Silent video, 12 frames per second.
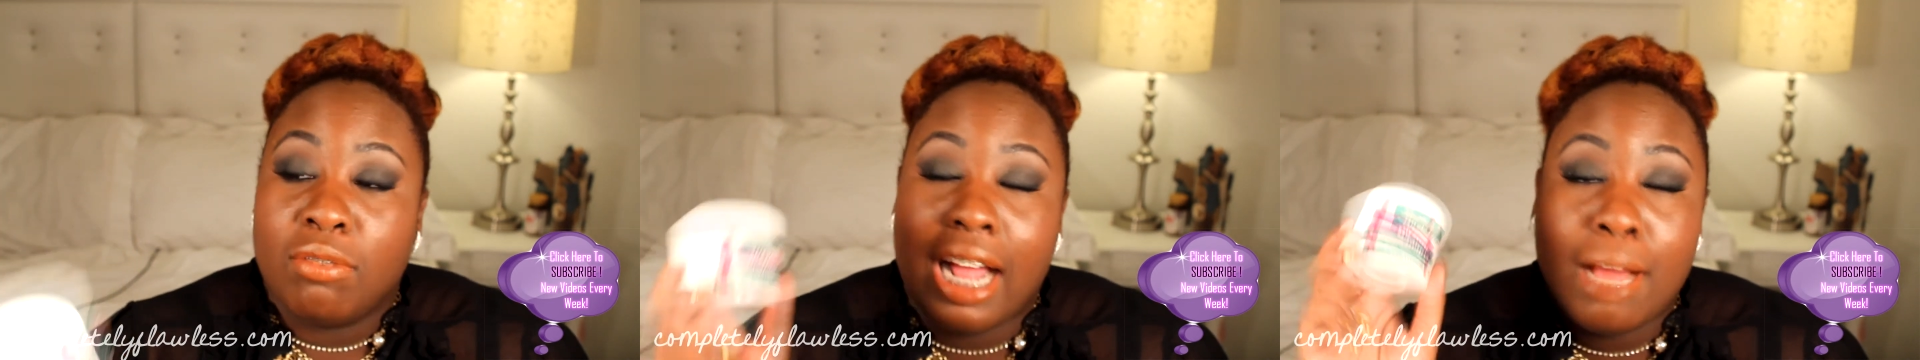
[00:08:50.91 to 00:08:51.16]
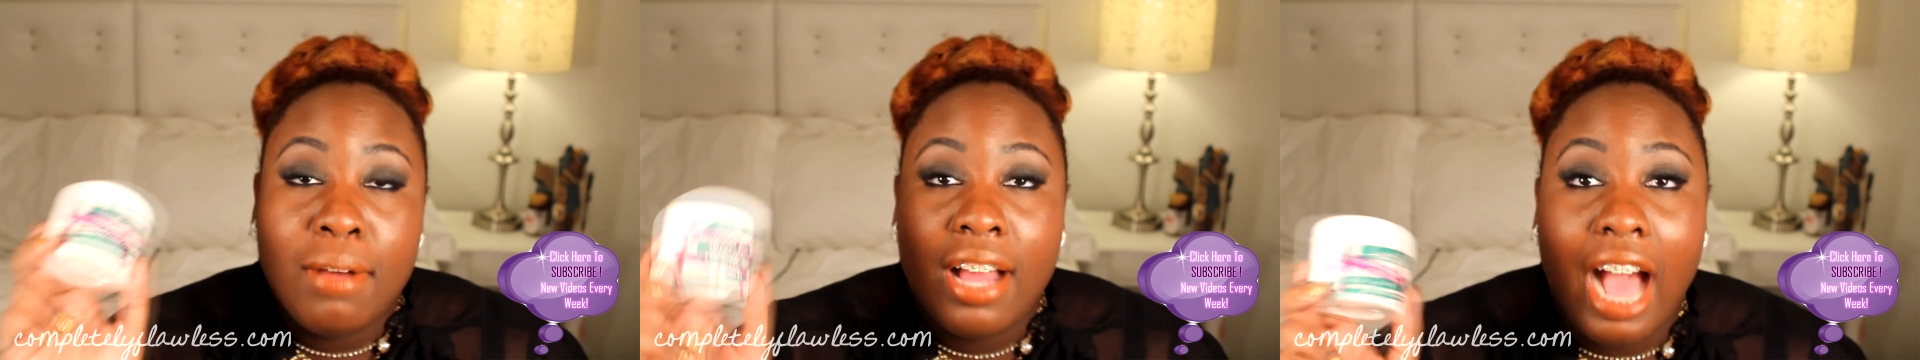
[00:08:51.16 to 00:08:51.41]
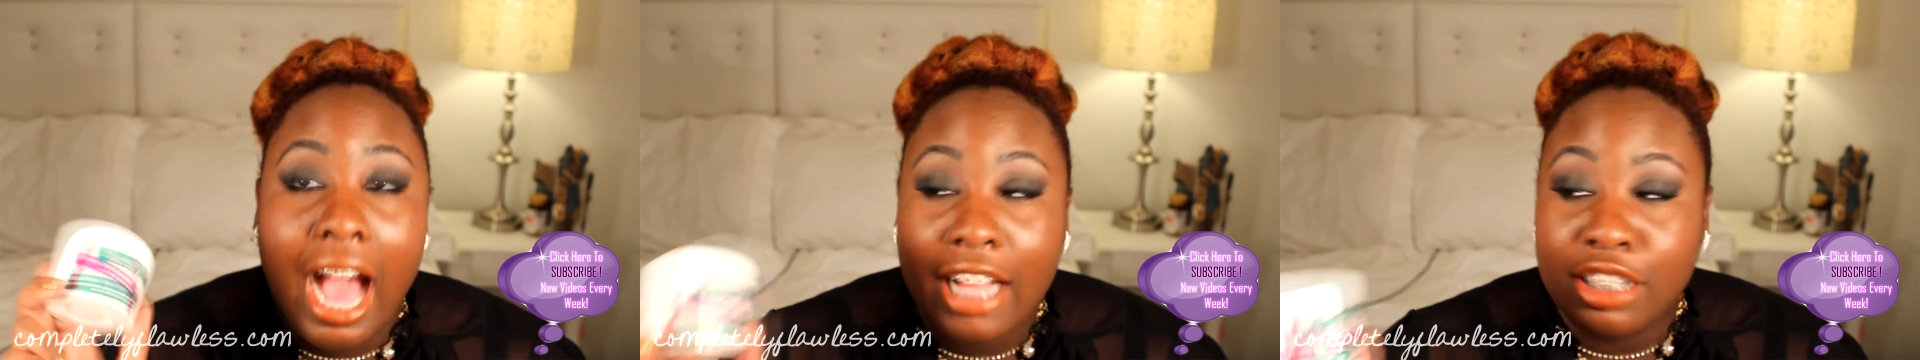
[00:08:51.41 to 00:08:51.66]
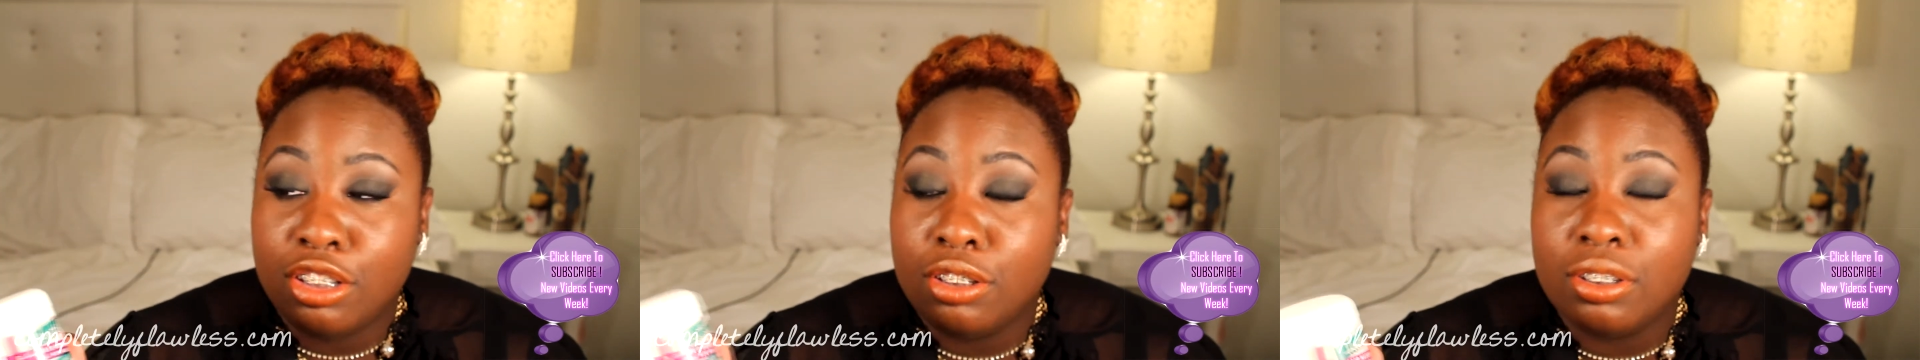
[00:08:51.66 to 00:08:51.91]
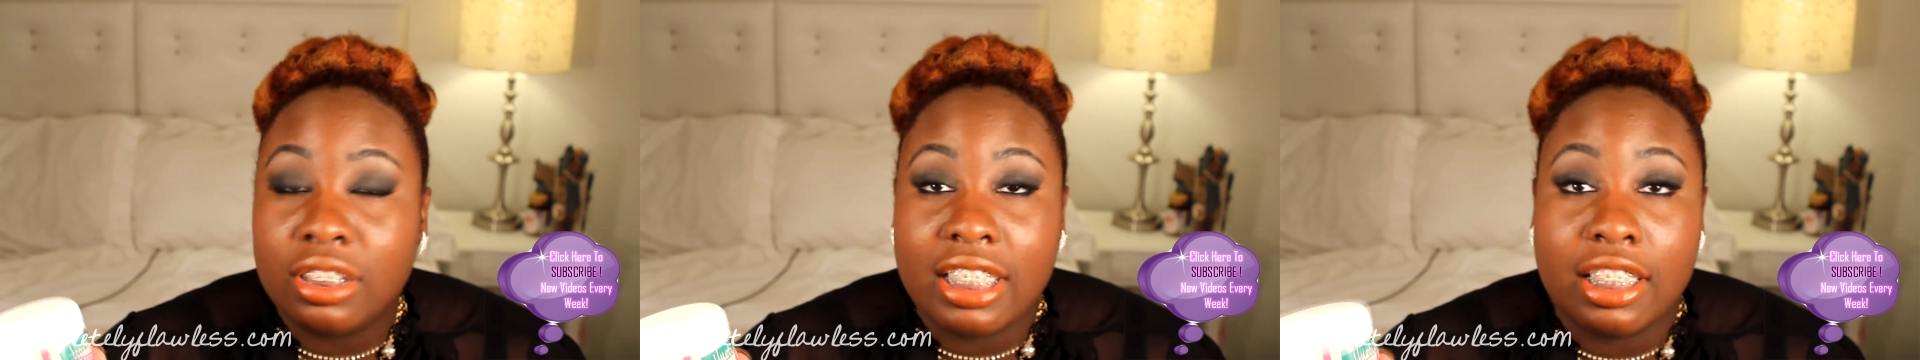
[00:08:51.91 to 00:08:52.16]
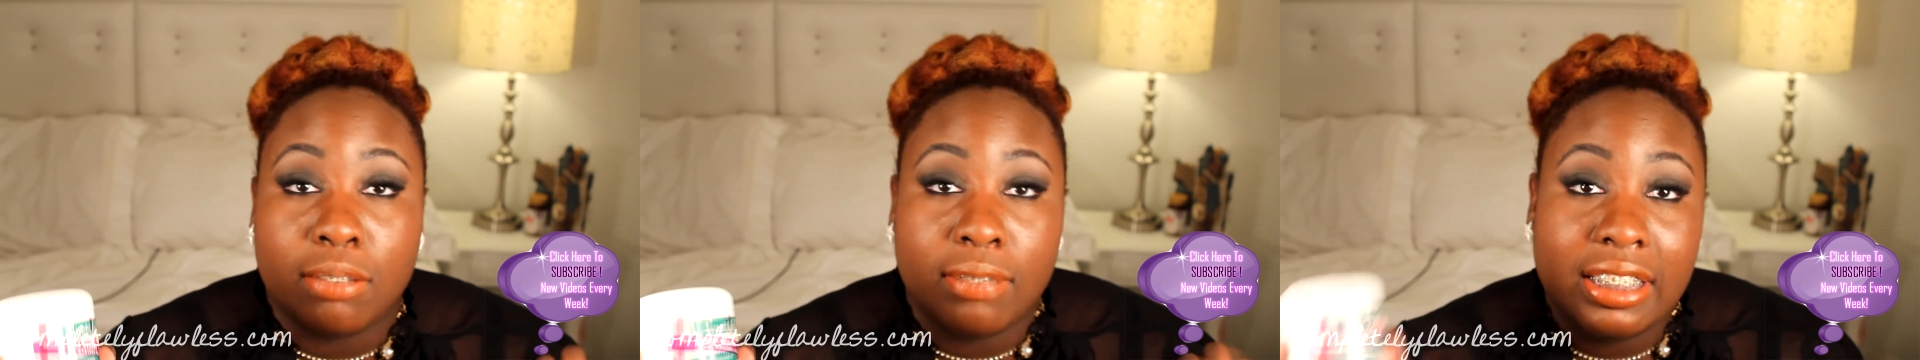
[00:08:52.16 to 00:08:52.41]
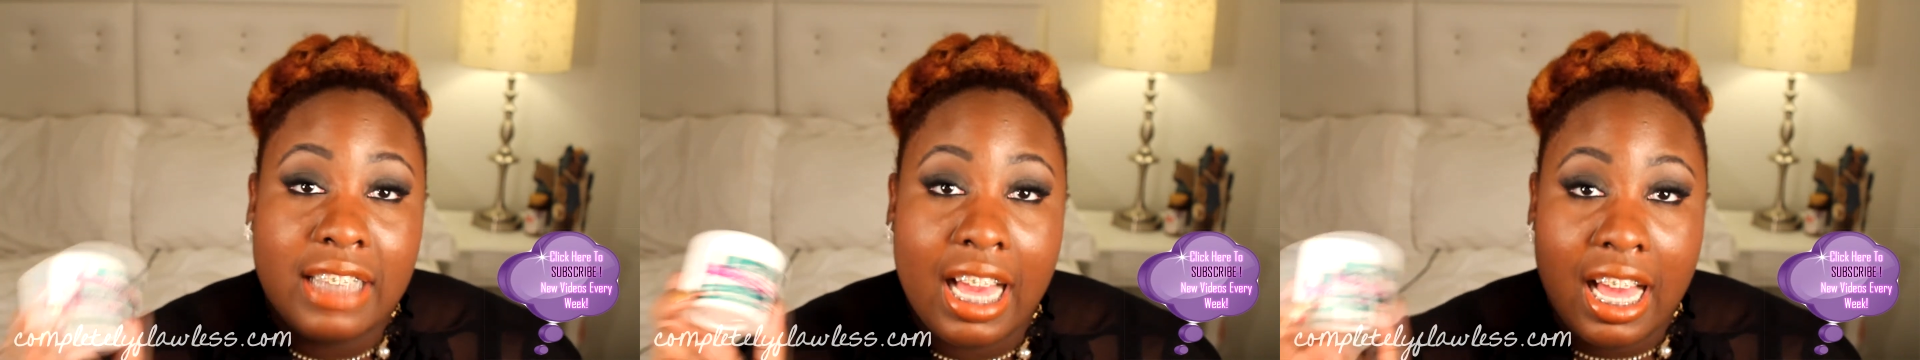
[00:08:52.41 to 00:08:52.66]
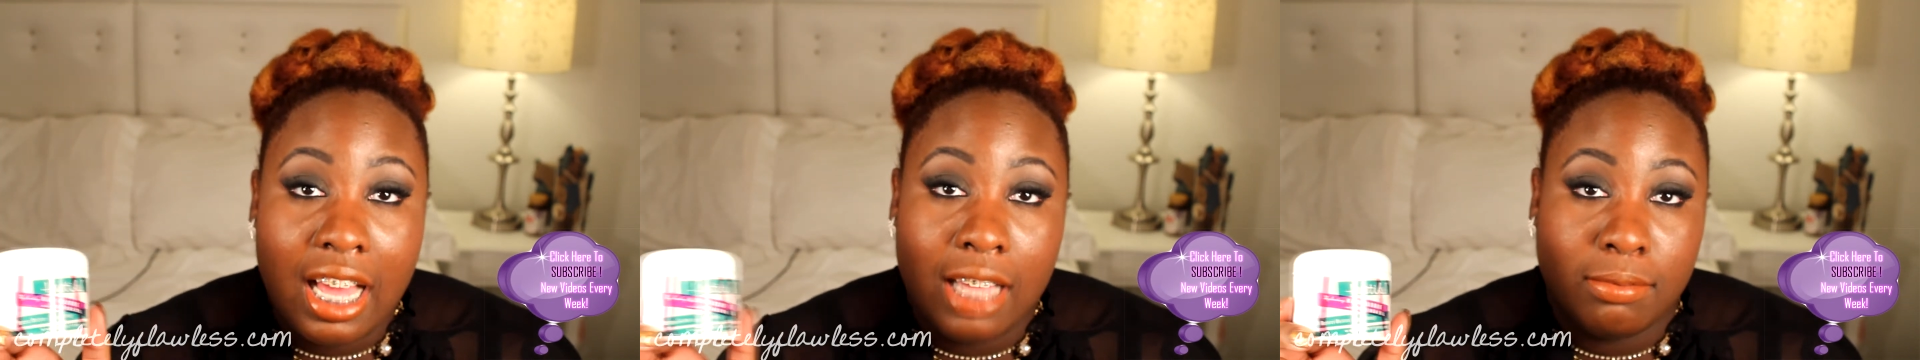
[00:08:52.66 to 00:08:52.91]
When I used it 3
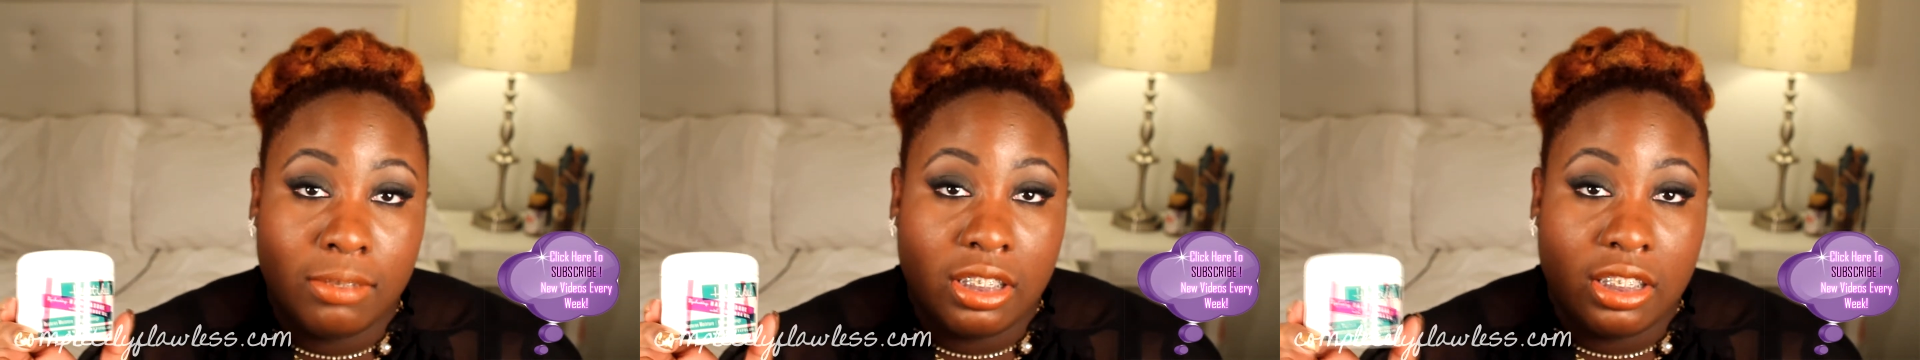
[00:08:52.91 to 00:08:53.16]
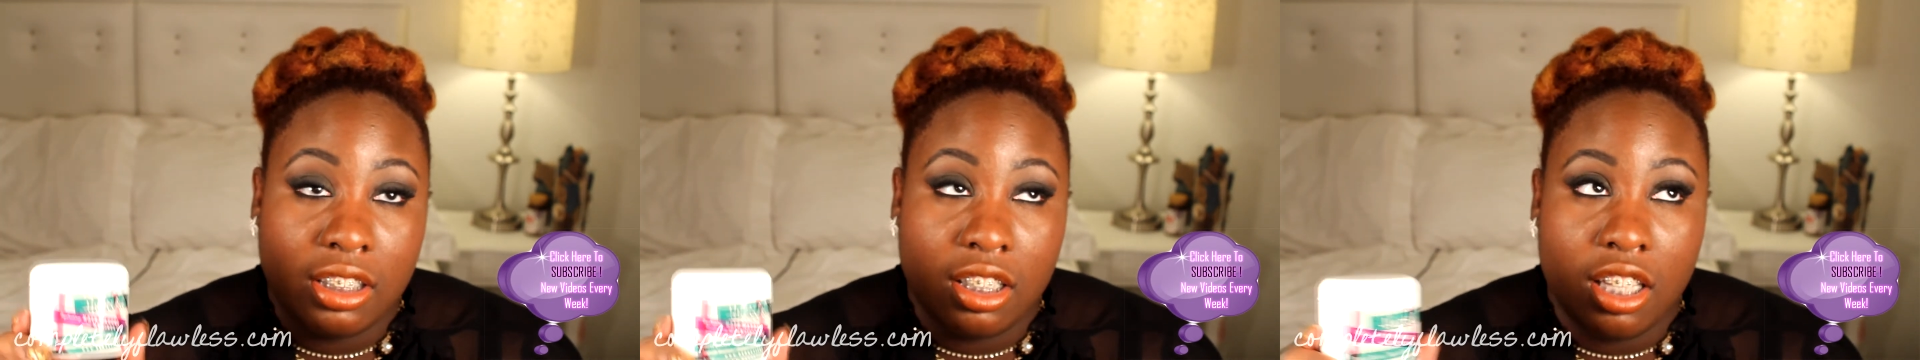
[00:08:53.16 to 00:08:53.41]
times,